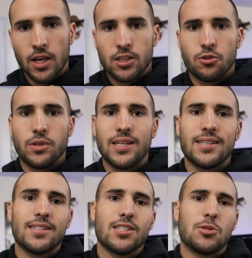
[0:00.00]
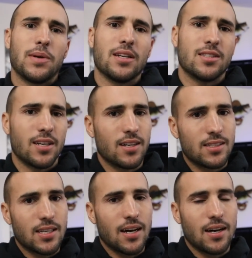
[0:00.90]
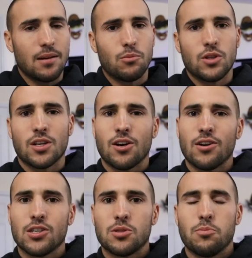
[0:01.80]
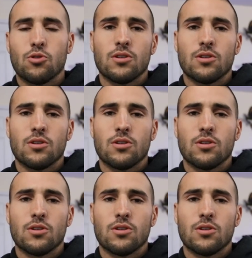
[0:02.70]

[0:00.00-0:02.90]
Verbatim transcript: so we didn't get to spend a ton of time with the cars.